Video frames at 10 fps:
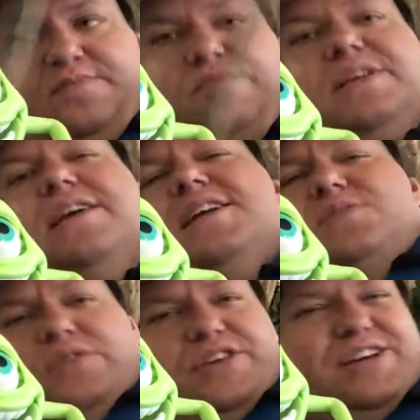Okay, that's
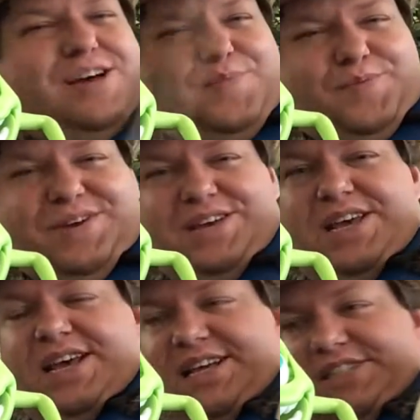what the accompaniment
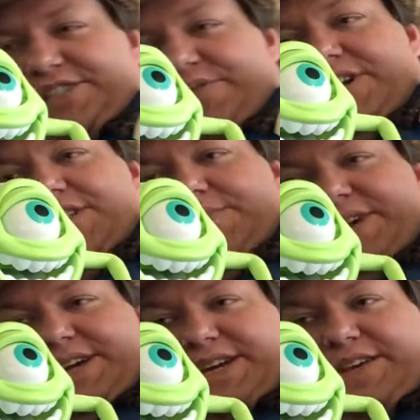is doing. It's
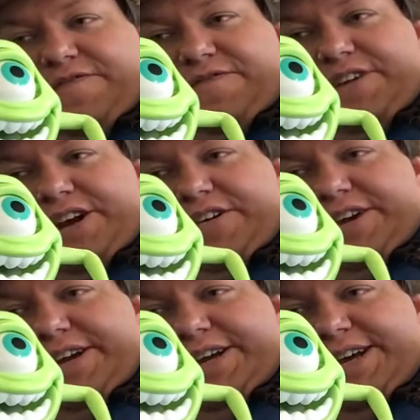making it
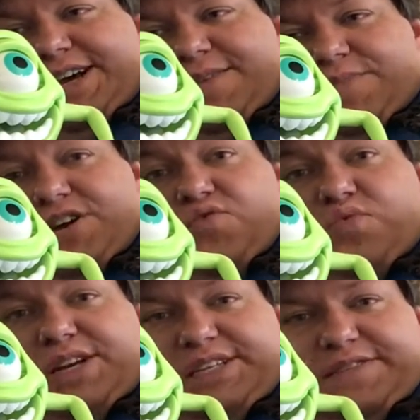very
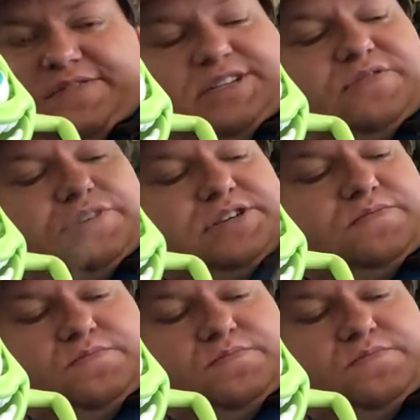aggressive sounding.